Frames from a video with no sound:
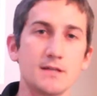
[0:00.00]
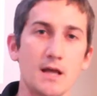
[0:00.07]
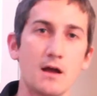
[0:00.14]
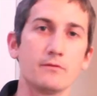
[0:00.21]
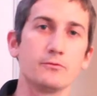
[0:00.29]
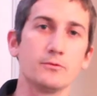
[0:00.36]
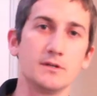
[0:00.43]

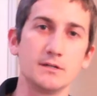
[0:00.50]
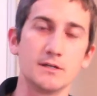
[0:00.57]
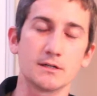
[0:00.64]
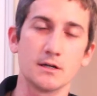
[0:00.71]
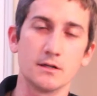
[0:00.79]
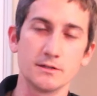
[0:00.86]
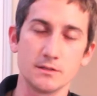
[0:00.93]
have 3D
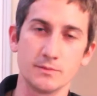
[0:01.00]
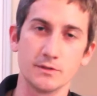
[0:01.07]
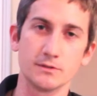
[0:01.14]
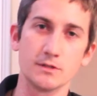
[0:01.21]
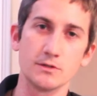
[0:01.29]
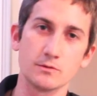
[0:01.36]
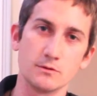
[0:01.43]
technology
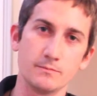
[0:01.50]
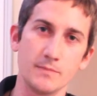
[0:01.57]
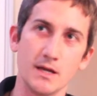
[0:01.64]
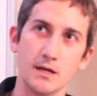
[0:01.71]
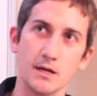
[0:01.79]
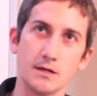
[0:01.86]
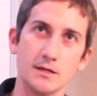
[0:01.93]
built into them,
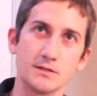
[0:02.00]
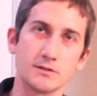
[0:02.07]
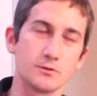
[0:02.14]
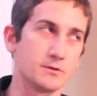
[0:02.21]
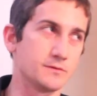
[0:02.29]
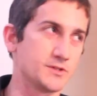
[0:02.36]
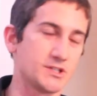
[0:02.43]
and it's
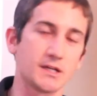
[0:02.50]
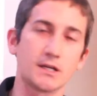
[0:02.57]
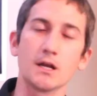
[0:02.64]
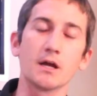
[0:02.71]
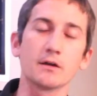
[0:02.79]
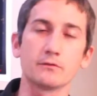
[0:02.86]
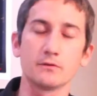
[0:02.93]
sort of just like
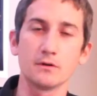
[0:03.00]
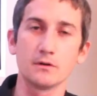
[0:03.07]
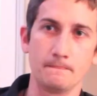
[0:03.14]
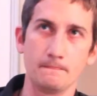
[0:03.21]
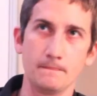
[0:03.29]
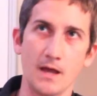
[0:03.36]
an extra.